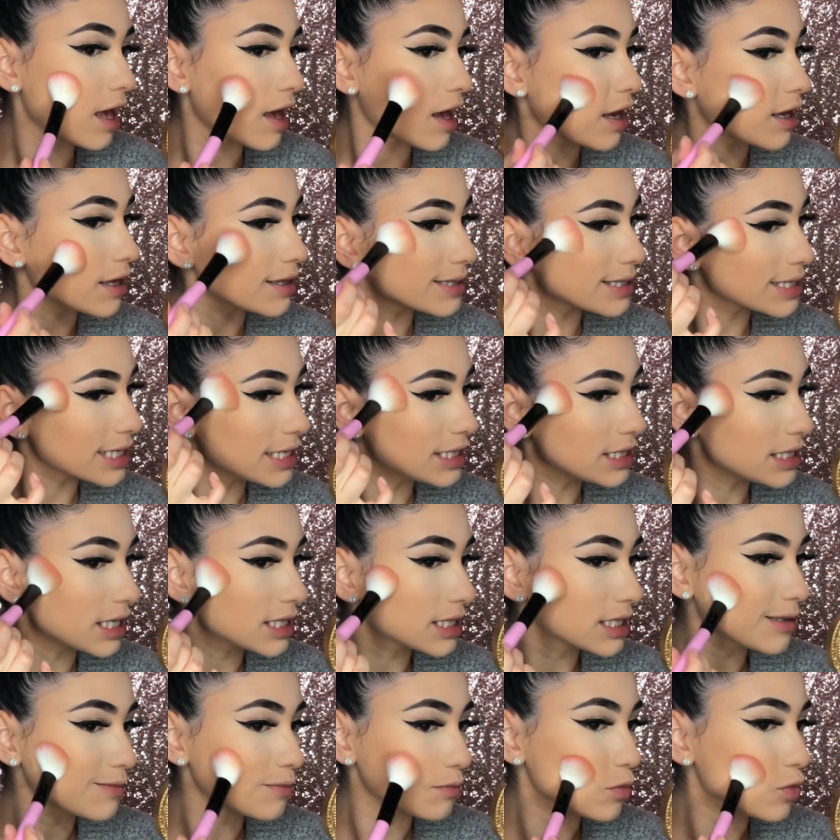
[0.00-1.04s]
and it
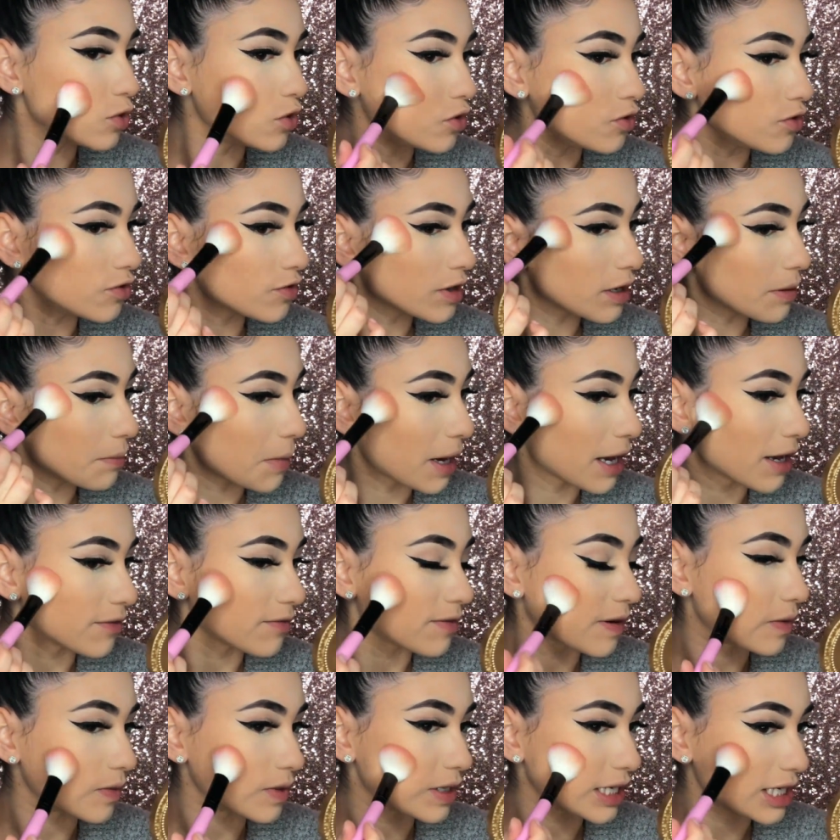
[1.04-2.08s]
doesn't move my
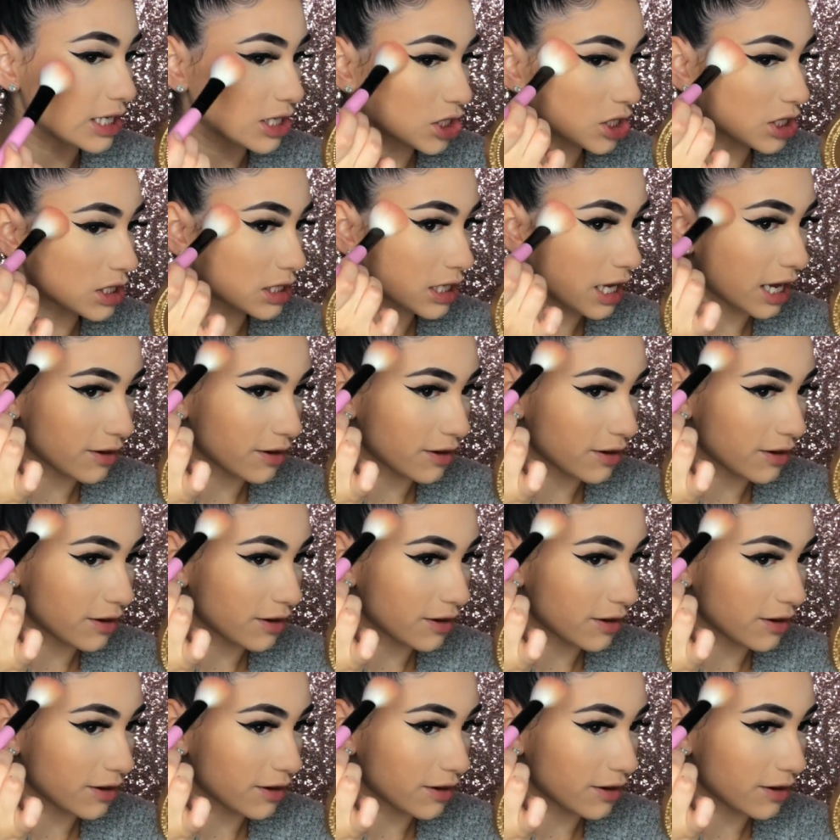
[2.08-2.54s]
foundation.